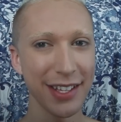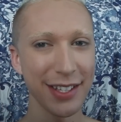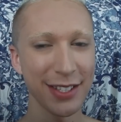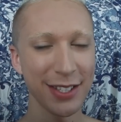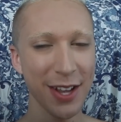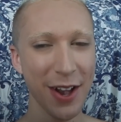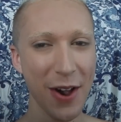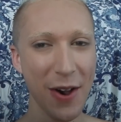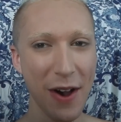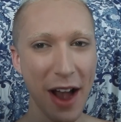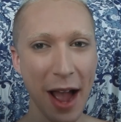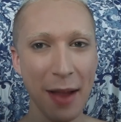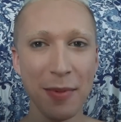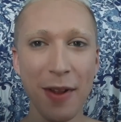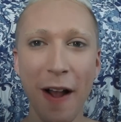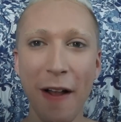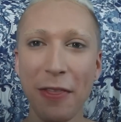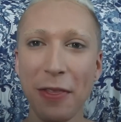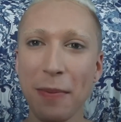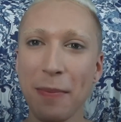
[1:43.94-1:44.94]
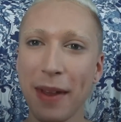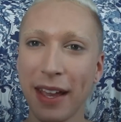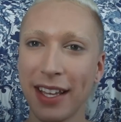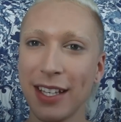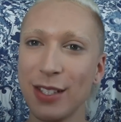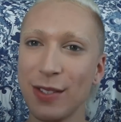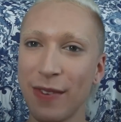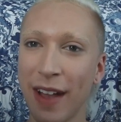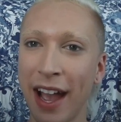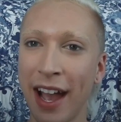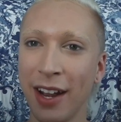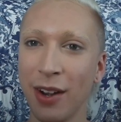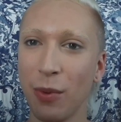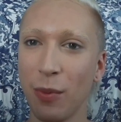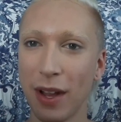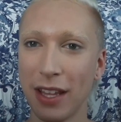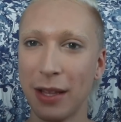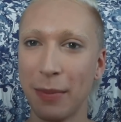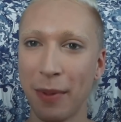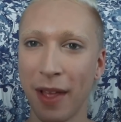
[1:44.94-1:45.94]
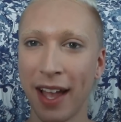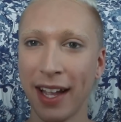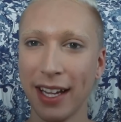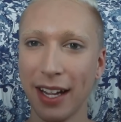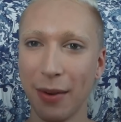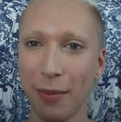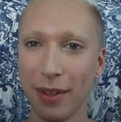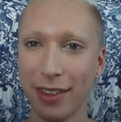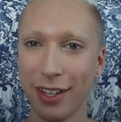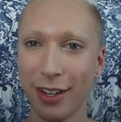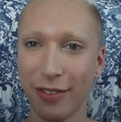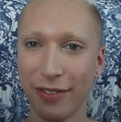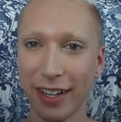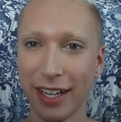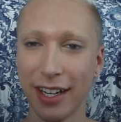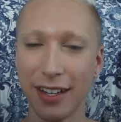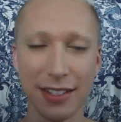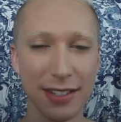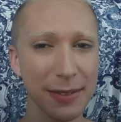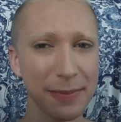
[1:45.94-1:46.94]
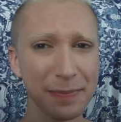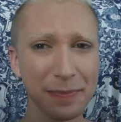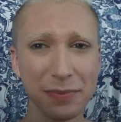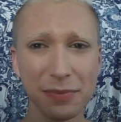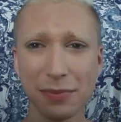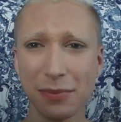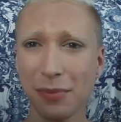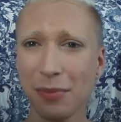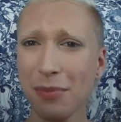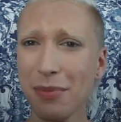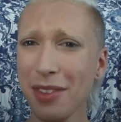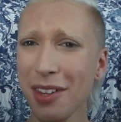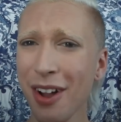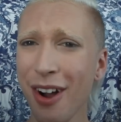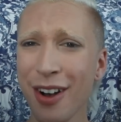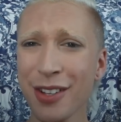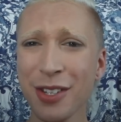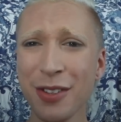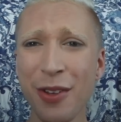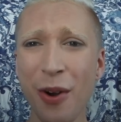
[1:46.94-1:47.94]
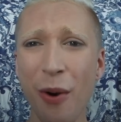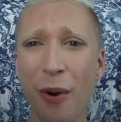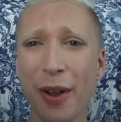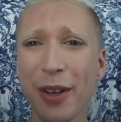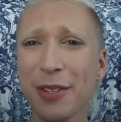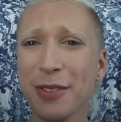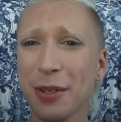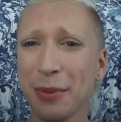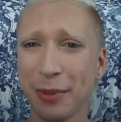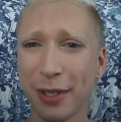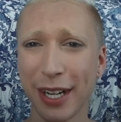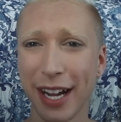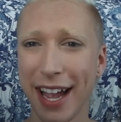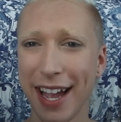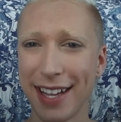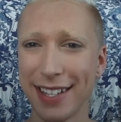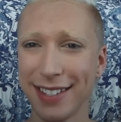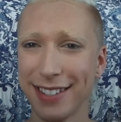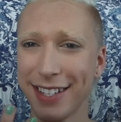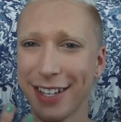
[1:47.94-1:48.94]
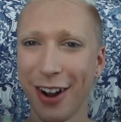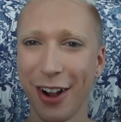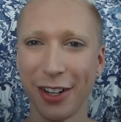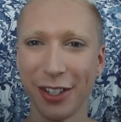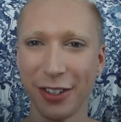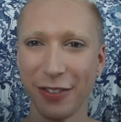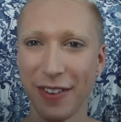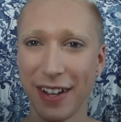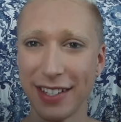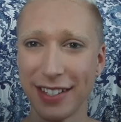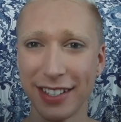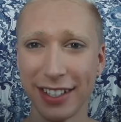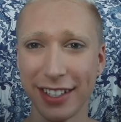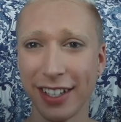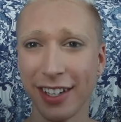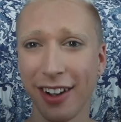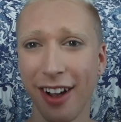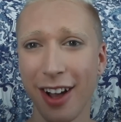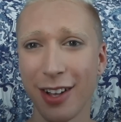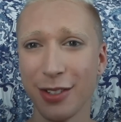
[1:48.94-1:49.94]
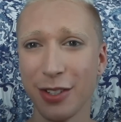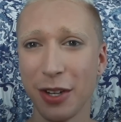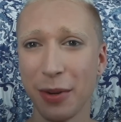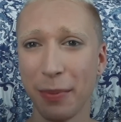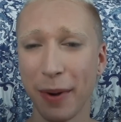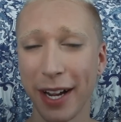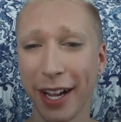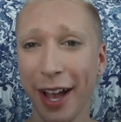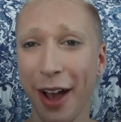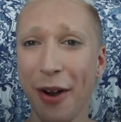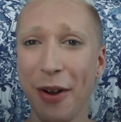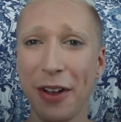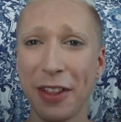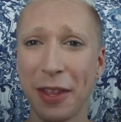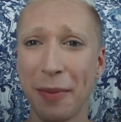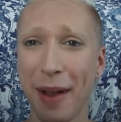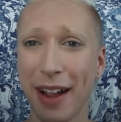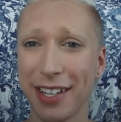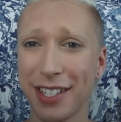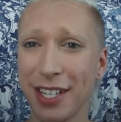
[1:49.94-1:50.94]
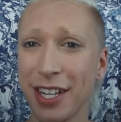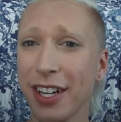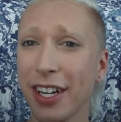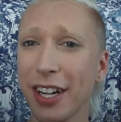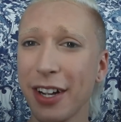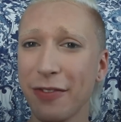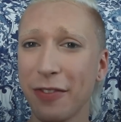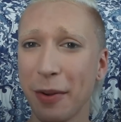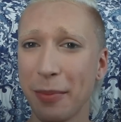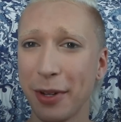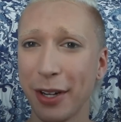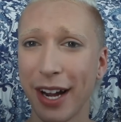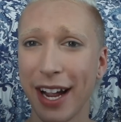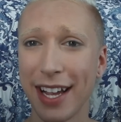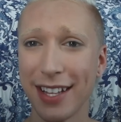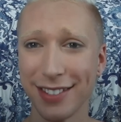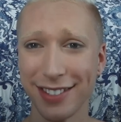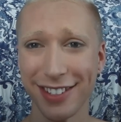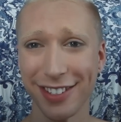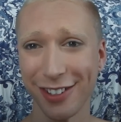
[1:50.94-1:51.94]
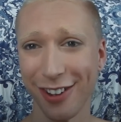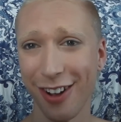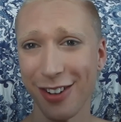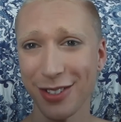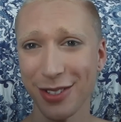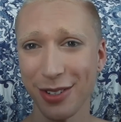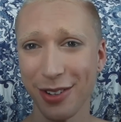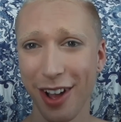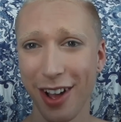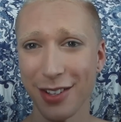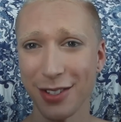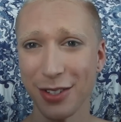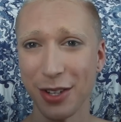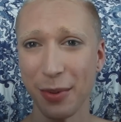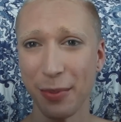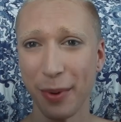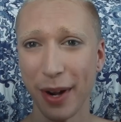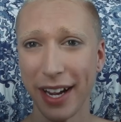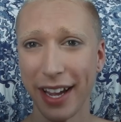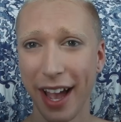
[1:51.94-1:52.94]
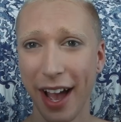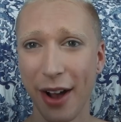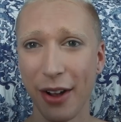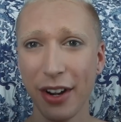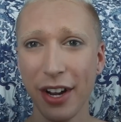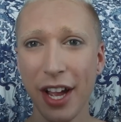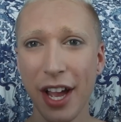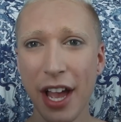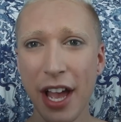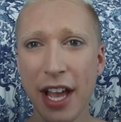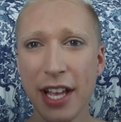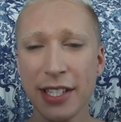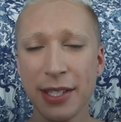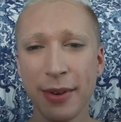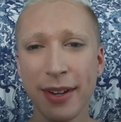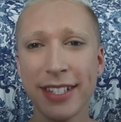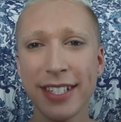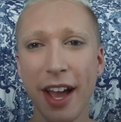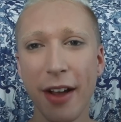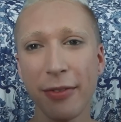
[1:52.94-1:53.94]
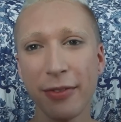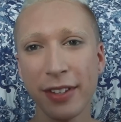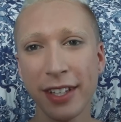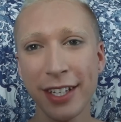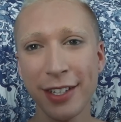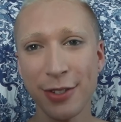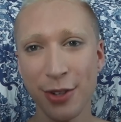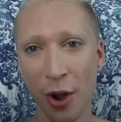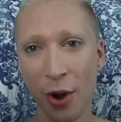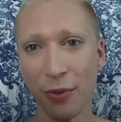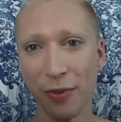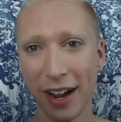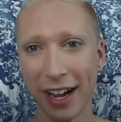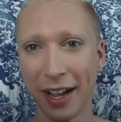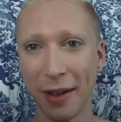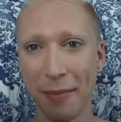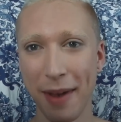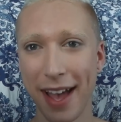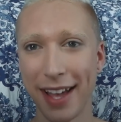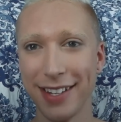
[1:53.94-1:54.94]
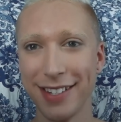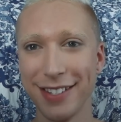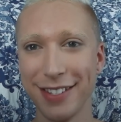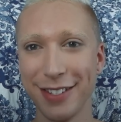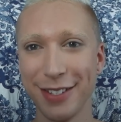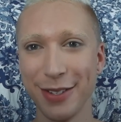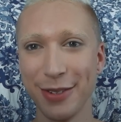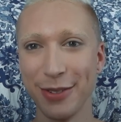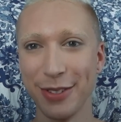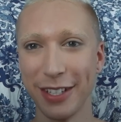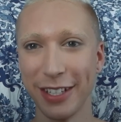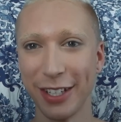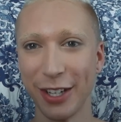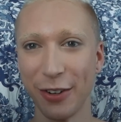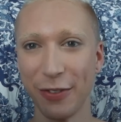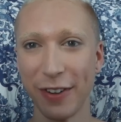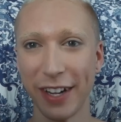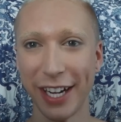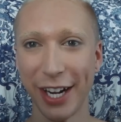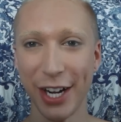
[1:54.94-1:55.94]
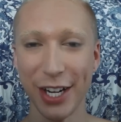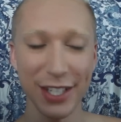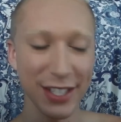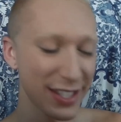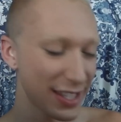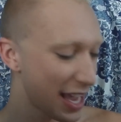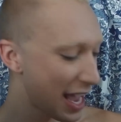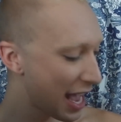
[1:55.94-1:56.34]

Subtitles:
So I'm not the biggest fan with applying it with your fingers. Also, the oils from your hands get on your face and can cause you to break out, and the bacteria from your hands can also cause you to break out. So I definitely don't recommend using your fingers.